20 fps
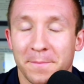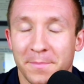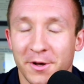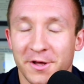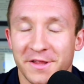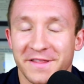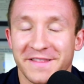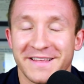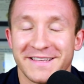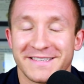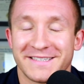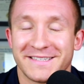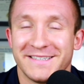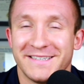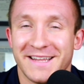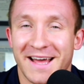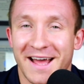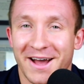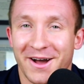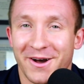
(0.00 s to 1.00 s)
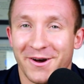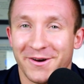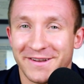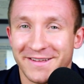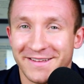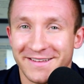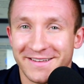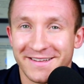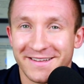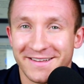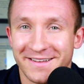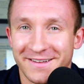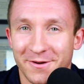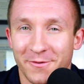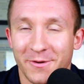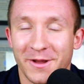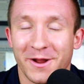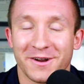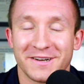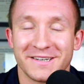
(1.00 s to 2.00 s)
putting this down,
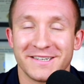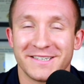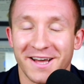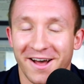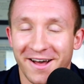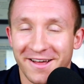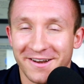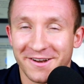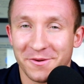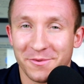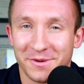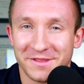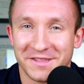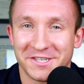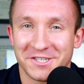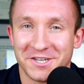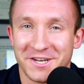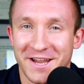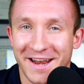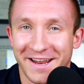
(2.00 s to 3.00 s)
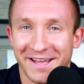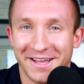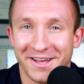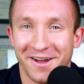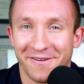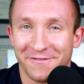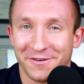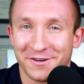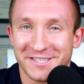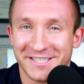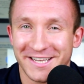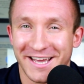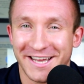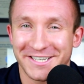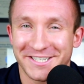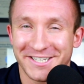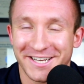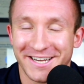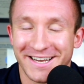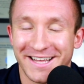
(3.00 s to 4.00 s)
we are done with the genetic
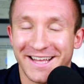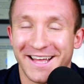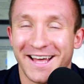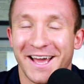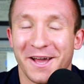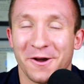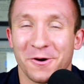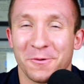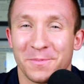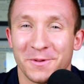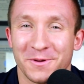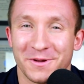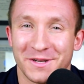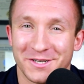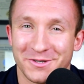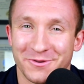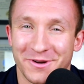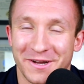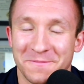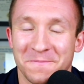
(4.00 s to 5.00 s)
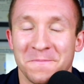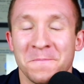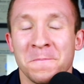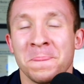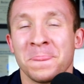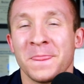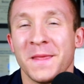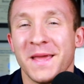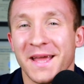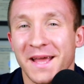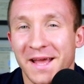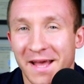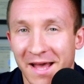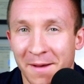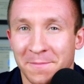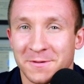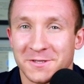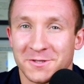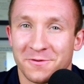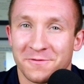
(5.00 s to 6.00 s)
conversation. I hope you enjoyed
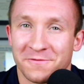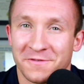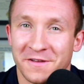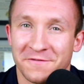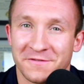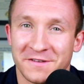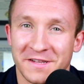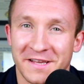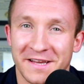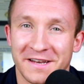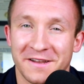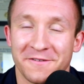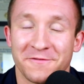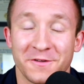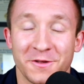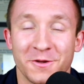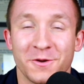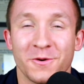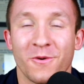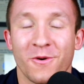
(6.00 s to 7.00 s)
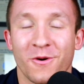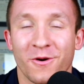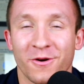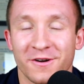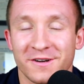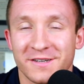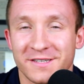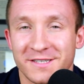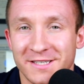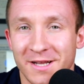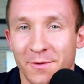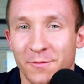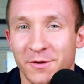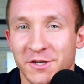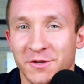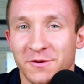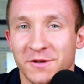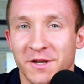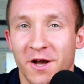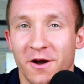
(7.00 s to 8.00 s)
episode fifty. And if you or
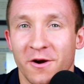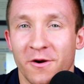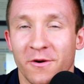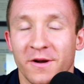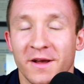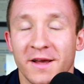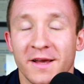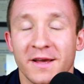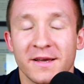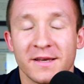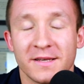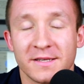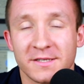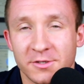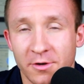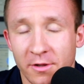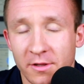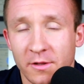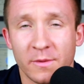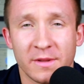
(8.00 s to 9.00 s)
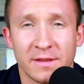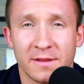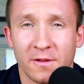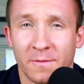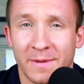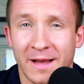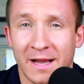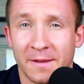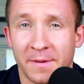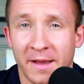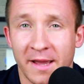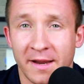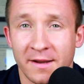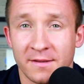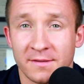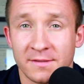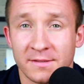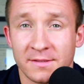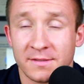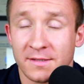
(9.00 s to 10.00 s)
someone you know is struggling with low back pain
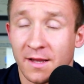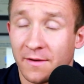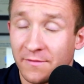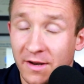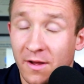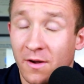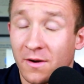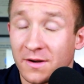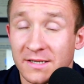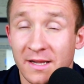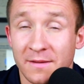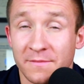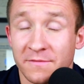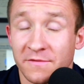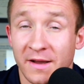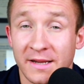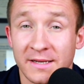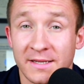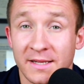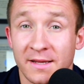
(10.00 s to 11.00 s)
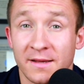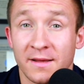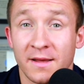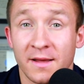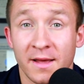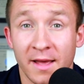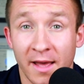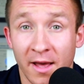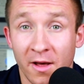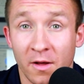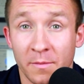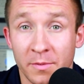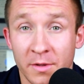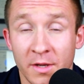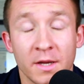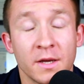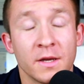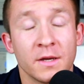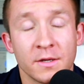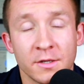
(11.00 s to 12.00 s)
and is having a hard time finding help,
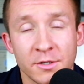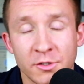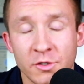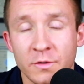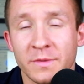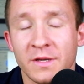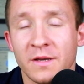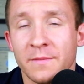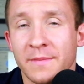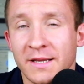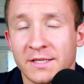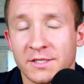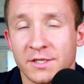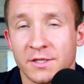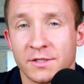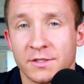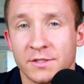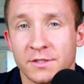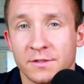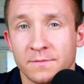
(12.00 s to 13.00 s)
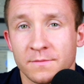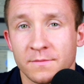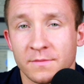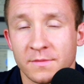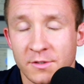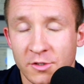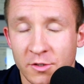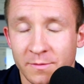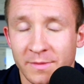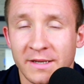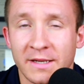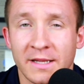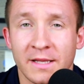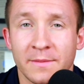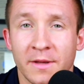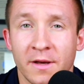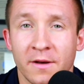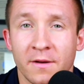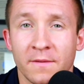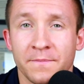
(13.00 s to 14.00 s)
shoot me a message. Shoot me an
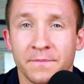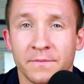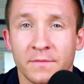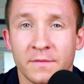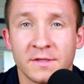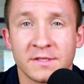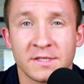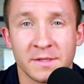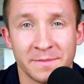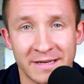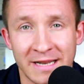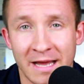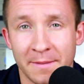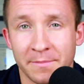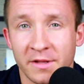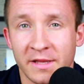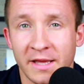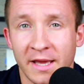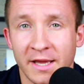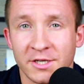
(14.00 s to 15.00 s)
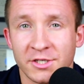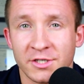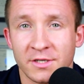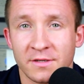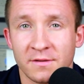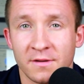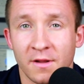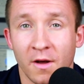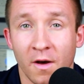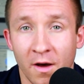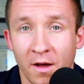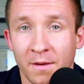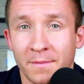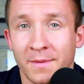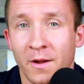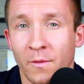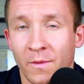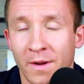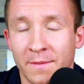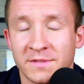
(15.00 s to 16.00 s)
email, submit an application on
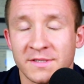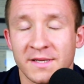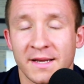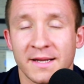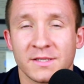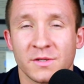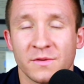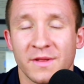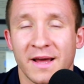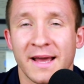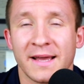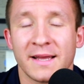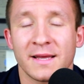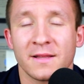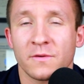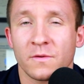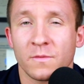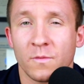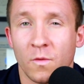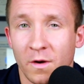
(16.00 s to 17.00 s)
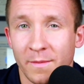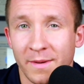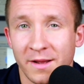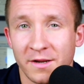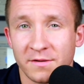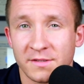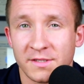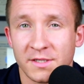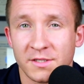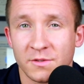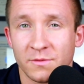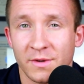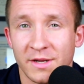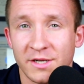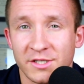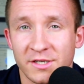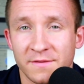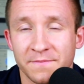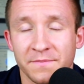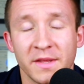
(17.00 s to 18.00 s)
my website so that I can learn more about your
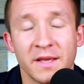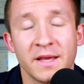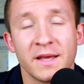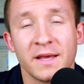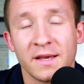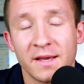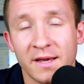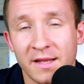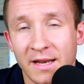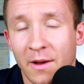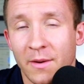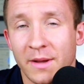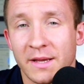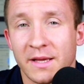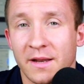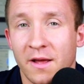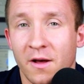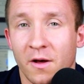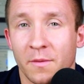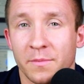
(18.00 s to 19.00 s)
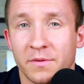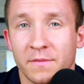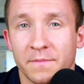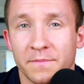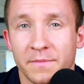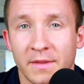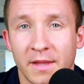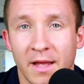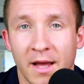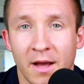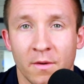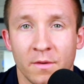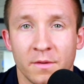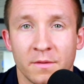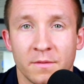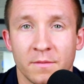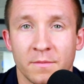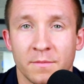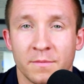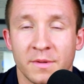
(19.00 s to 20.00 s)
situation and how I can help. I
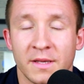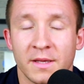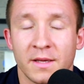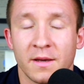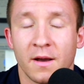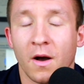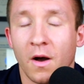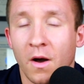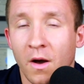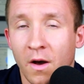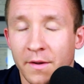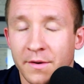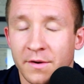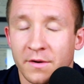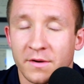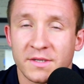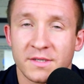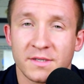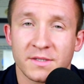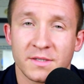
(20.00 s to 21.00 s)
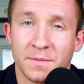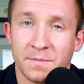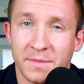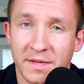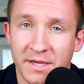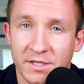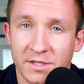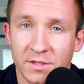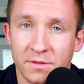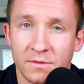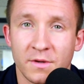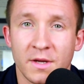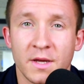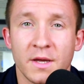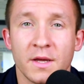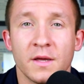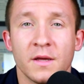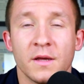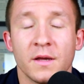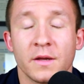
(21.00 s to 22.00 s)
would be honored to meet you
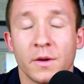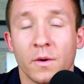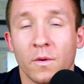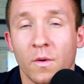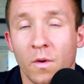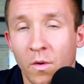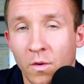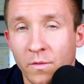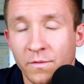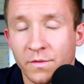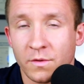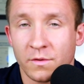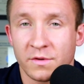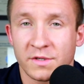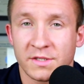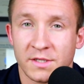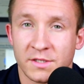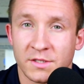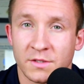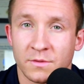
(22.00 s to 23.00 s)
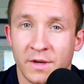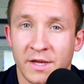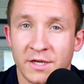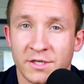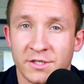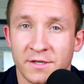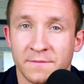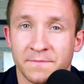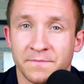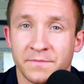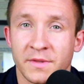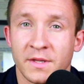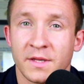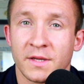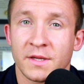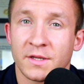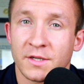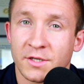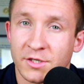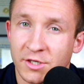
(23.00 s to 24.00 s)
and go over your situation,
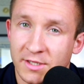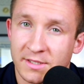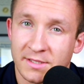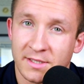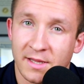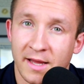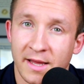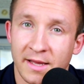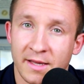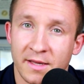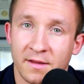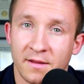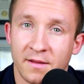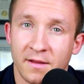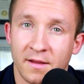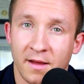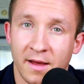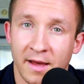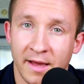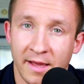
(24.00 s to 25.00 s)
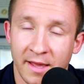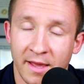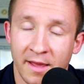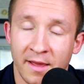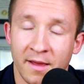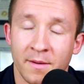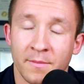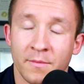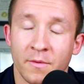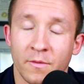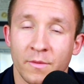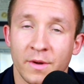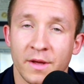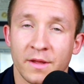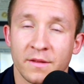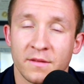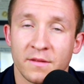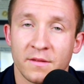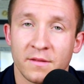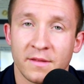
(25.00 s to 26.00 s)
just like I am
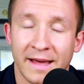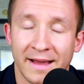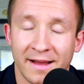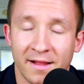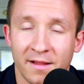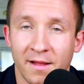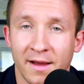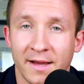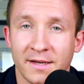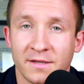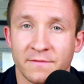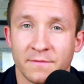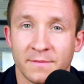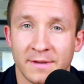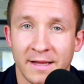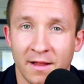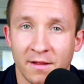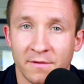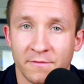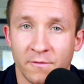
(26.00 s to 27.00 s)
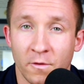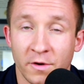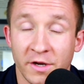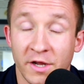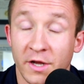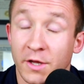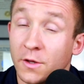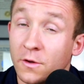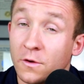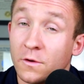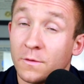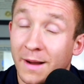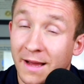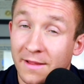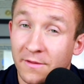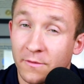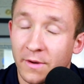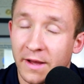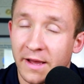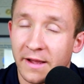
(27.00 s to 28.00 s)
with that client from California, who,
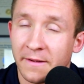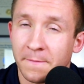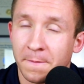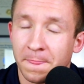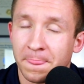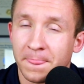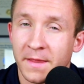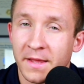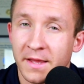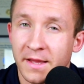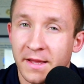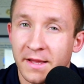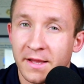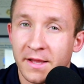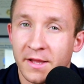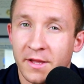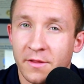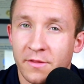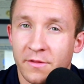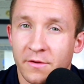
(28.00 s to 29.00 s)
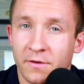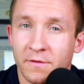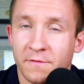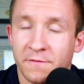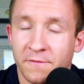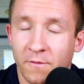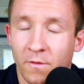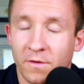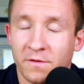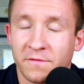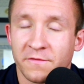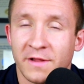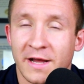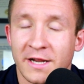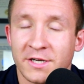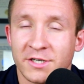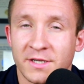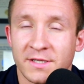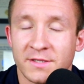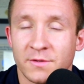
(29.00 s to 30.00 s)
by the way, their forward
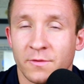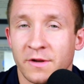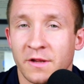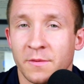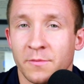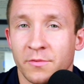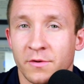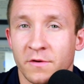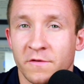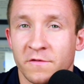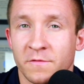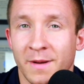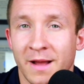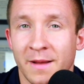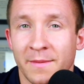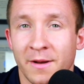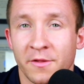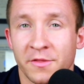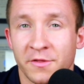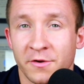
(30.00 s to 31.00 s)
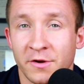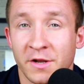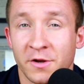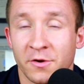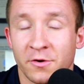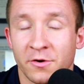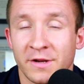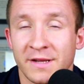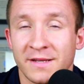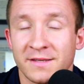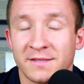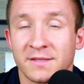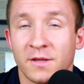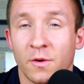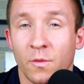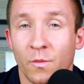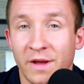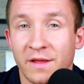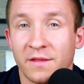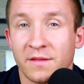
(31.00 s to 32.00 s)
flexion is already improved by about thirty degrees
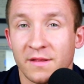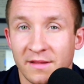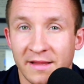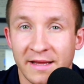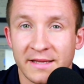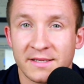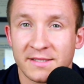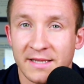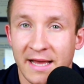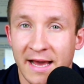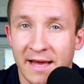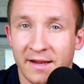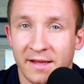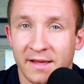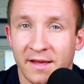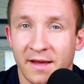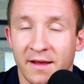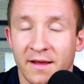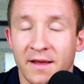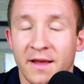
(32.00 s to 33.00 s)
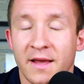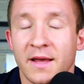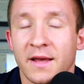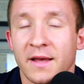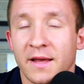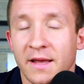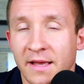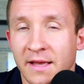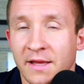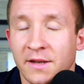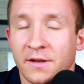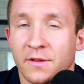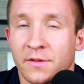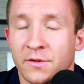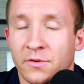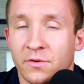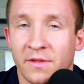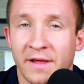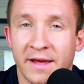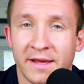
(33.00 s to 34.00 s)
with less sciatica in
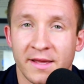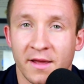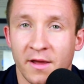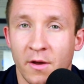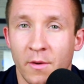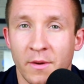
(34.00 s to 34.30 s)
their leg